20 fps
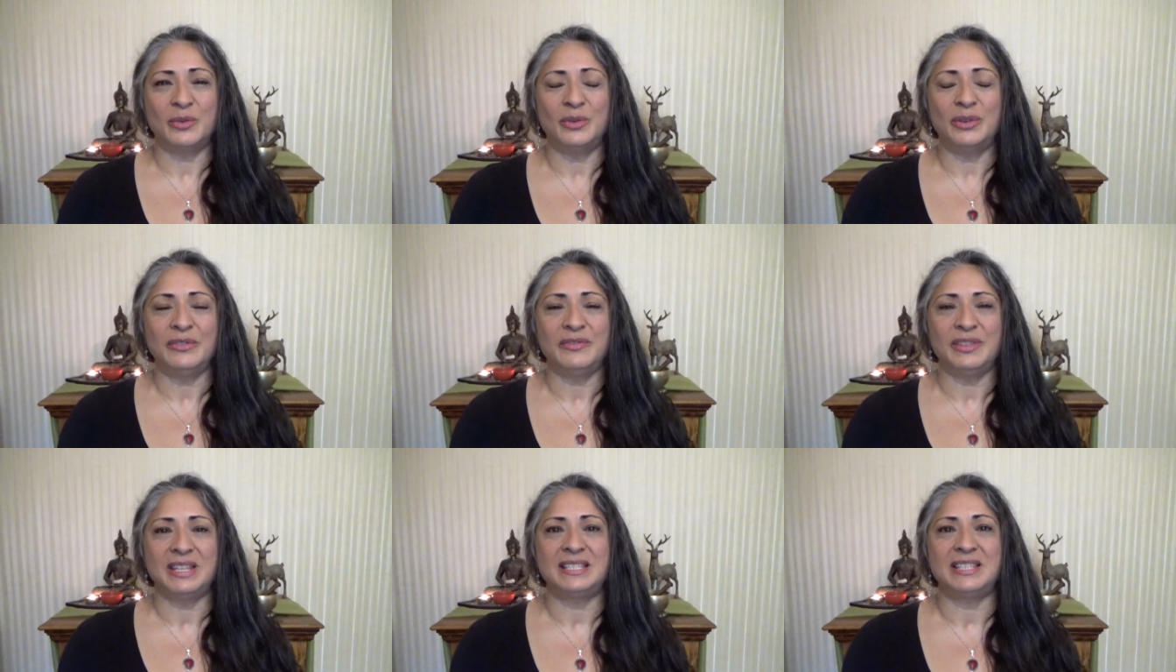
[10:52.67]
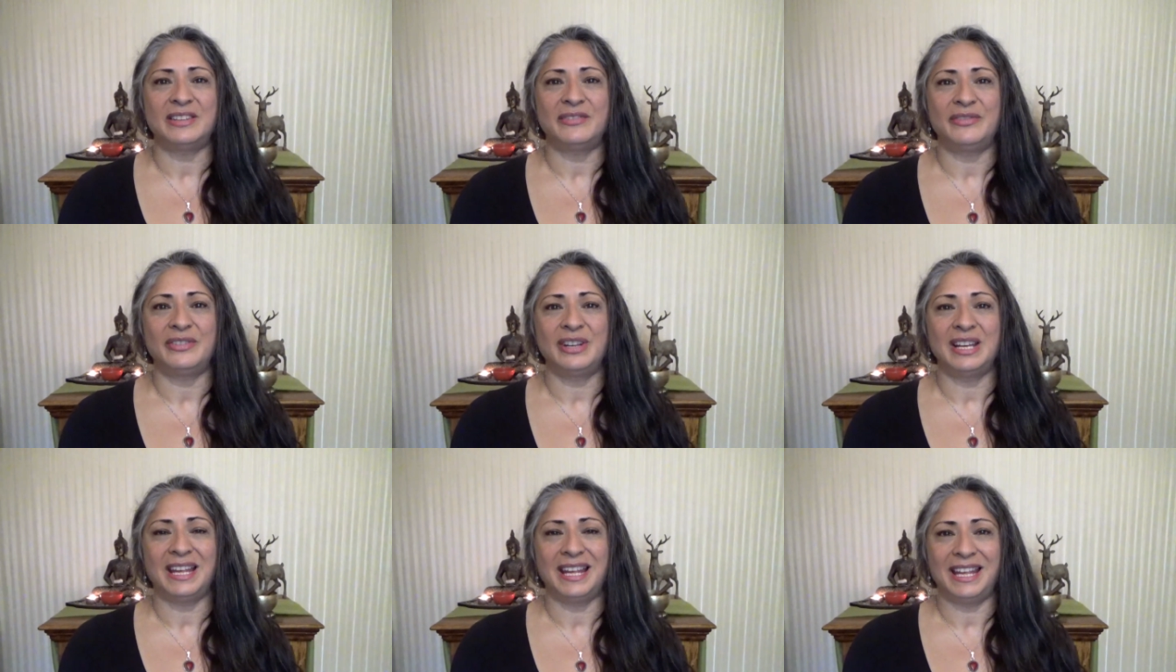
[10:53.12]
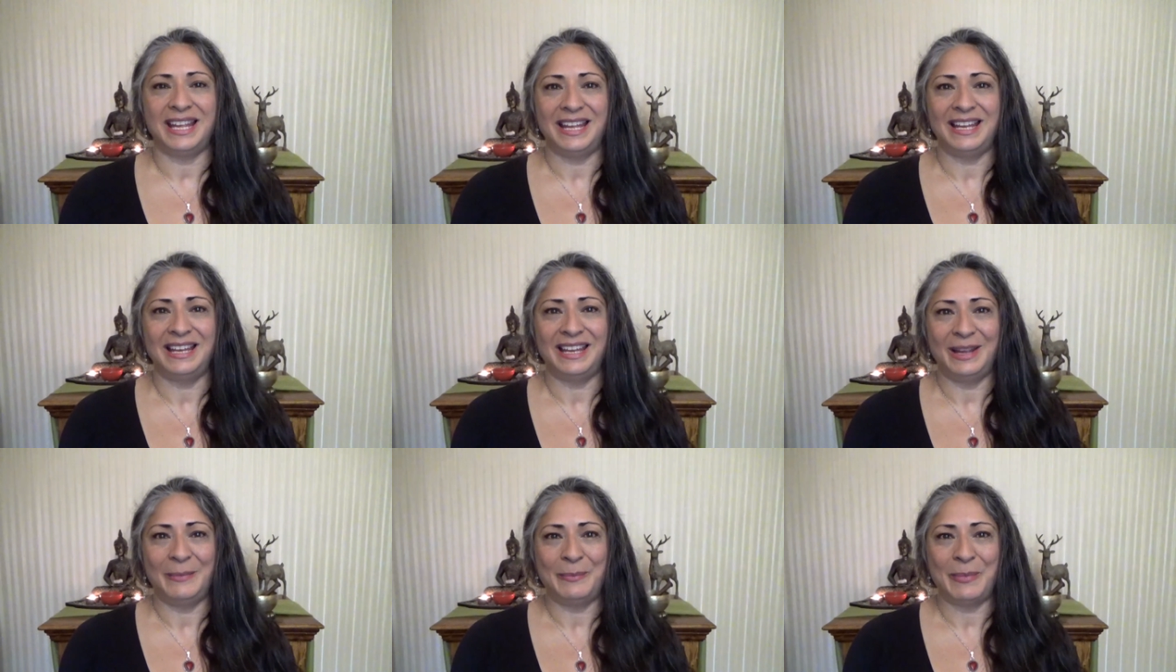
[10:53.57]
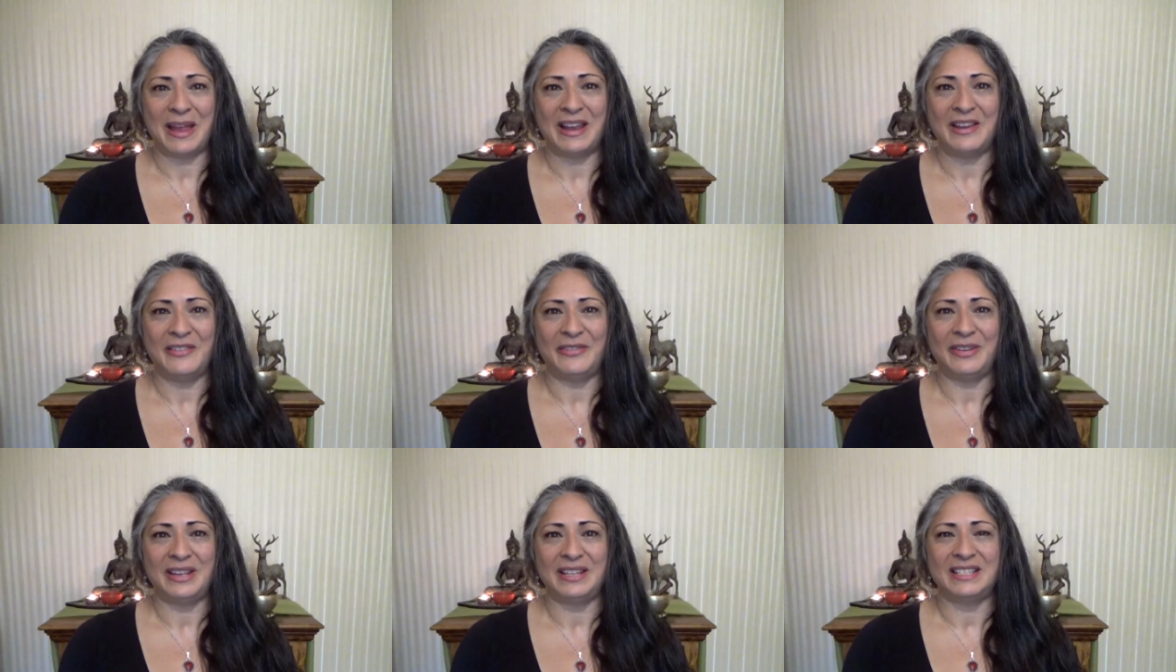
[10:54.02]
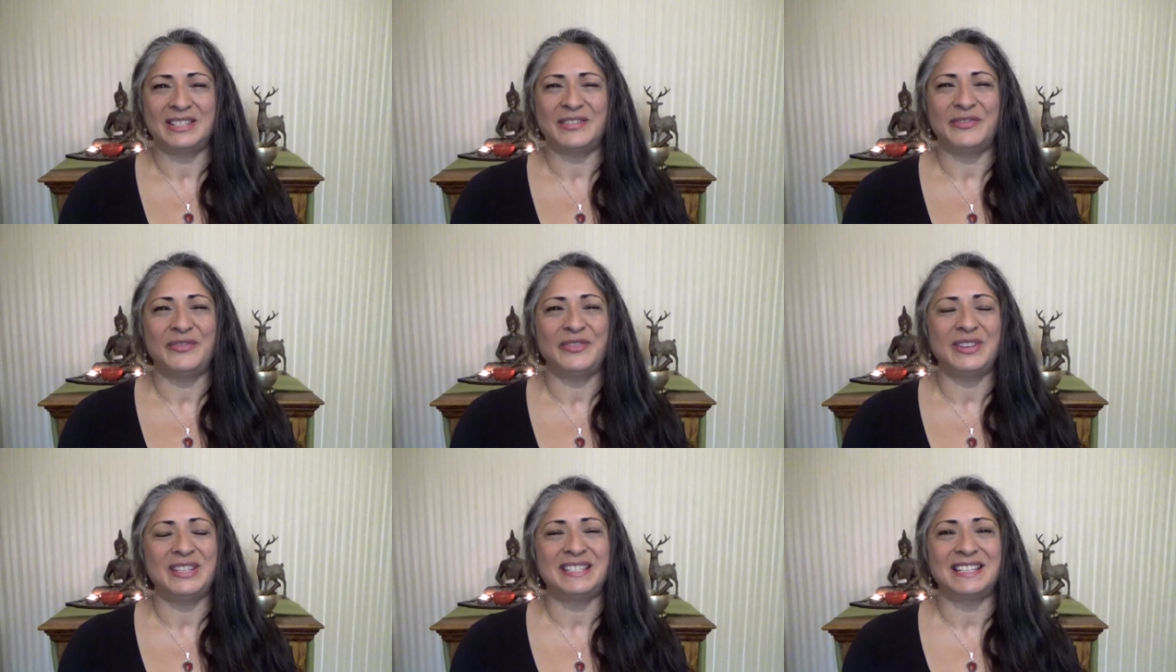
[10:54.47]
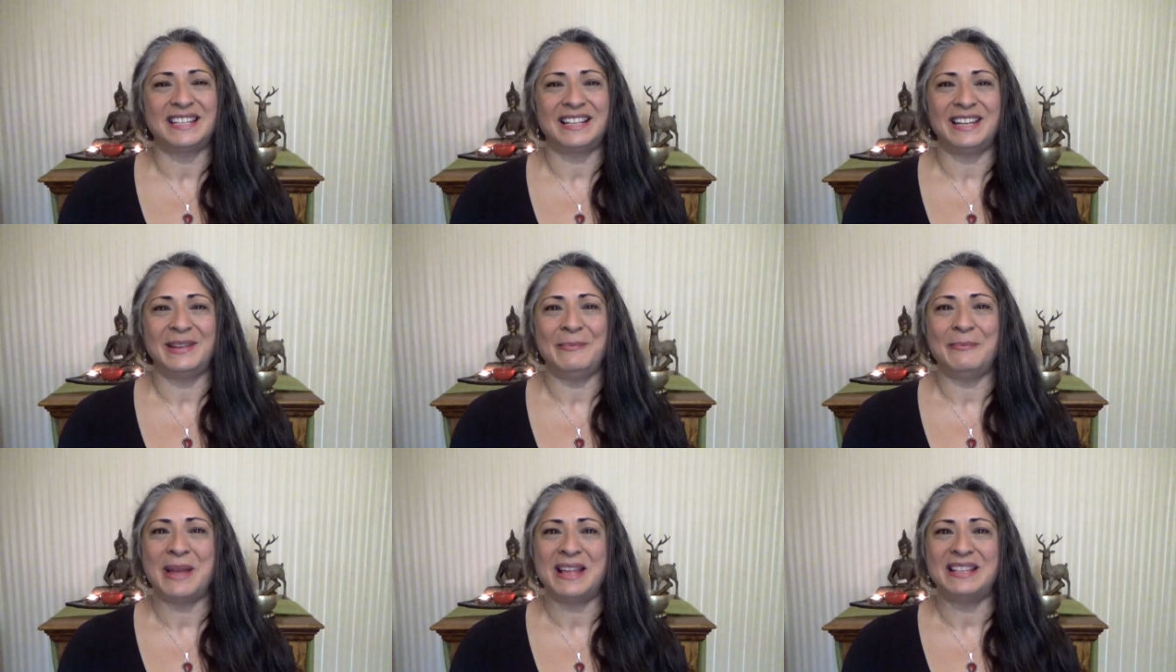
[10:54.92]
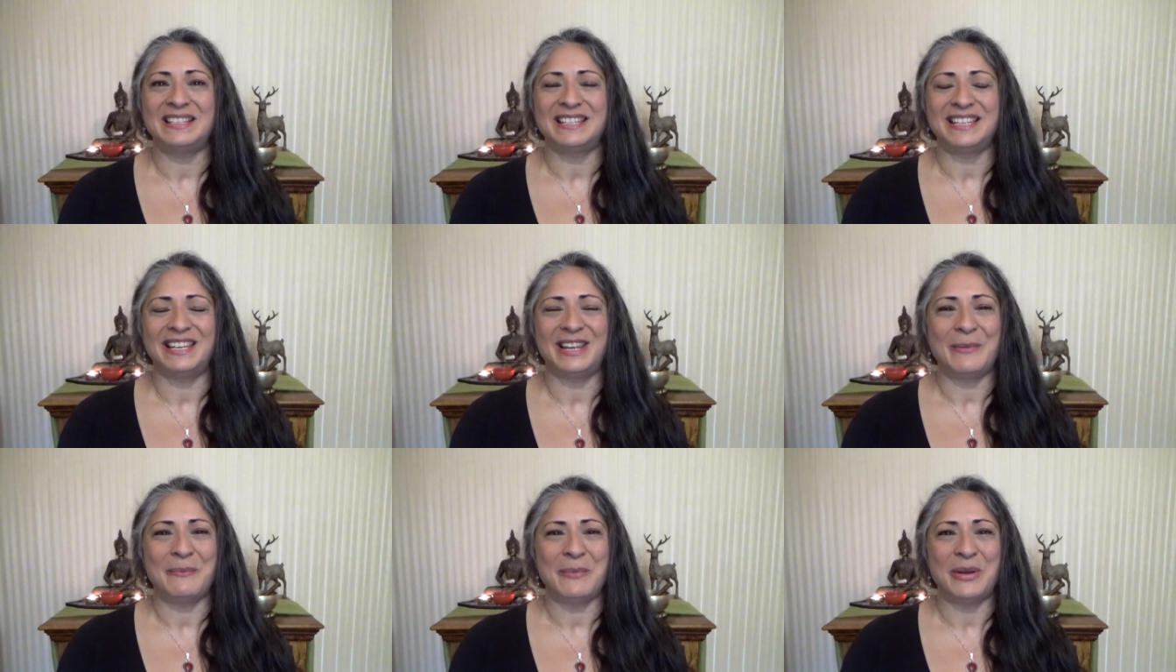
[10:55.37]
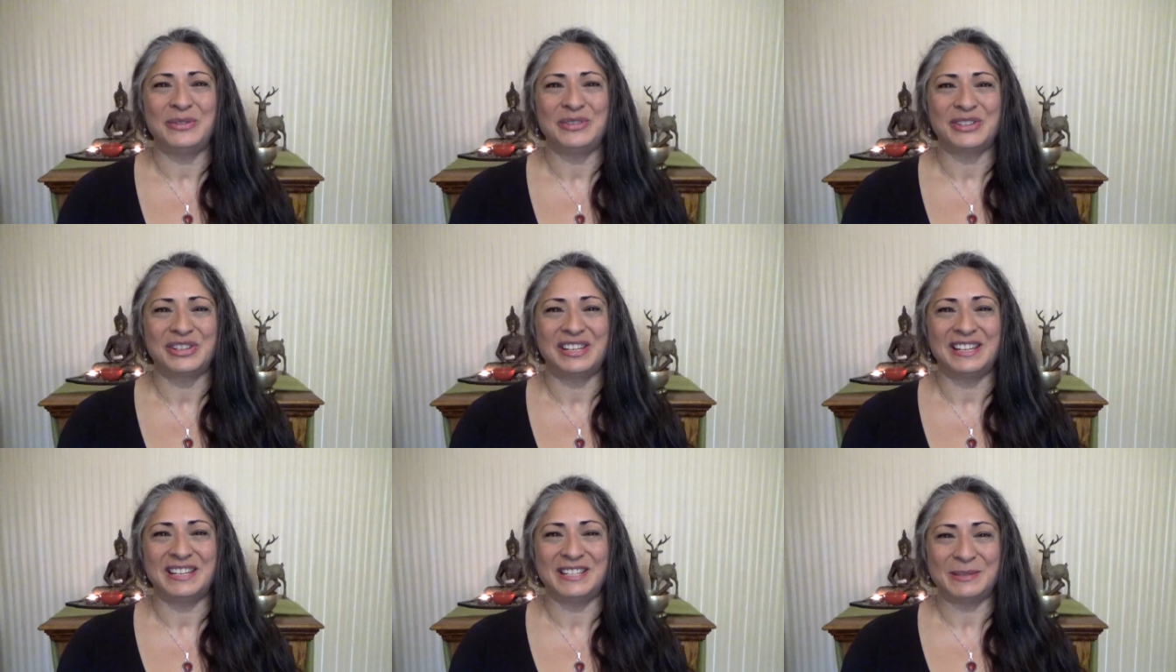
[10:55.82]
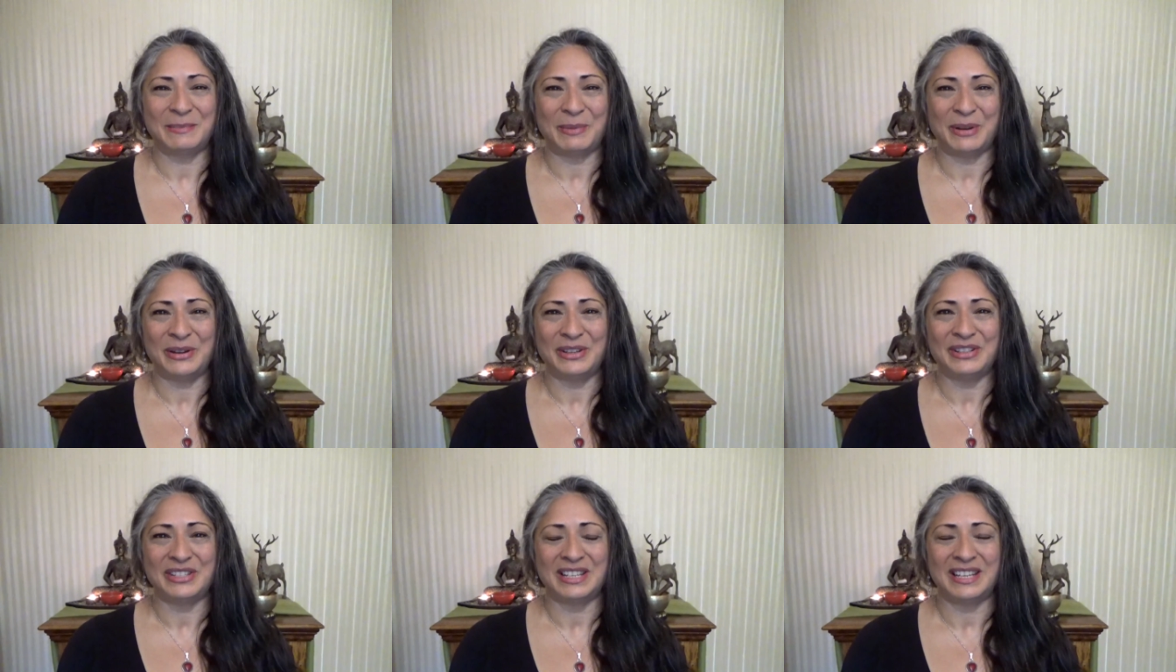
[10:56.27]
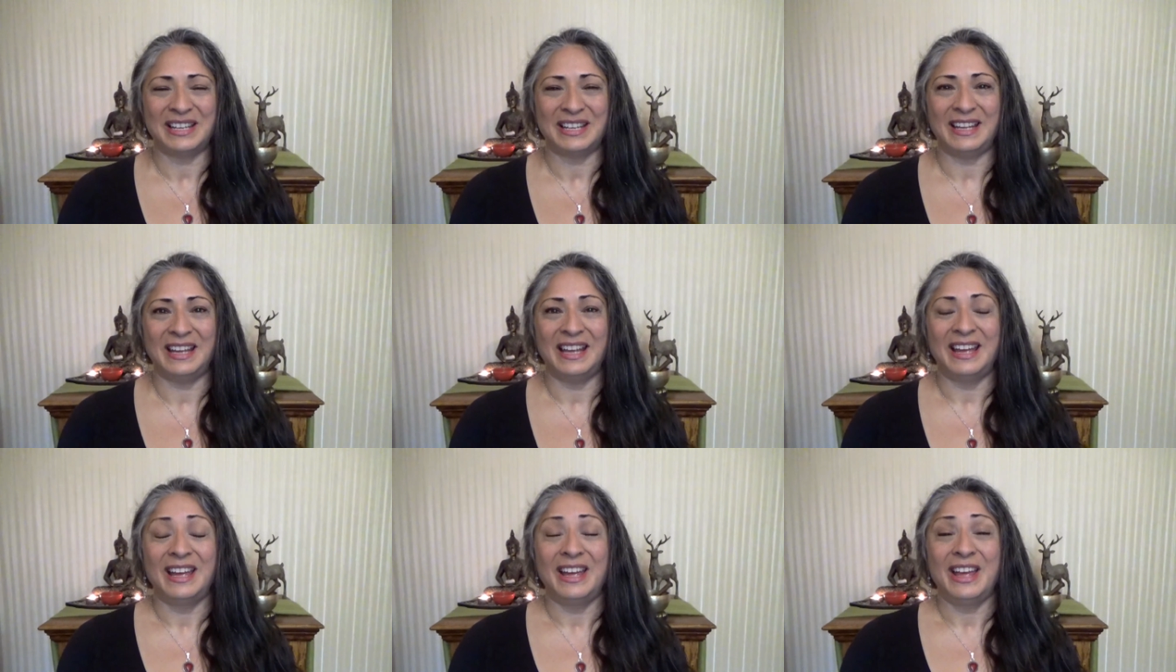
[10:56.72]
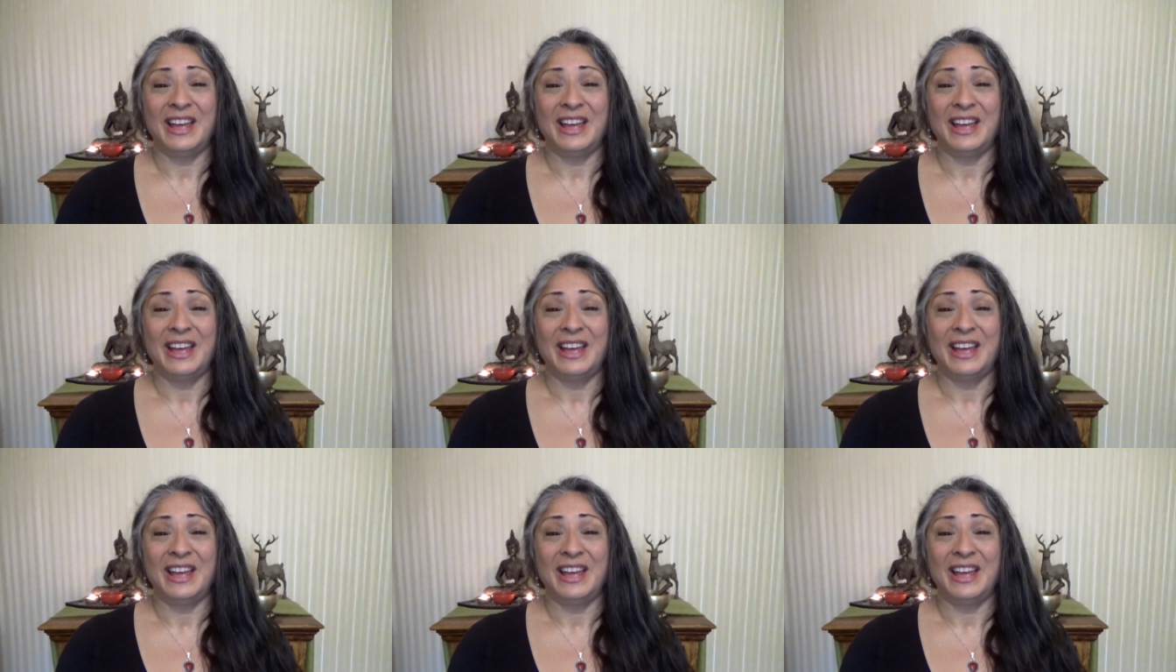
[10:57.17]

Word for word: all of the different healing benefits, physically, mentally, emotionally, spiritually,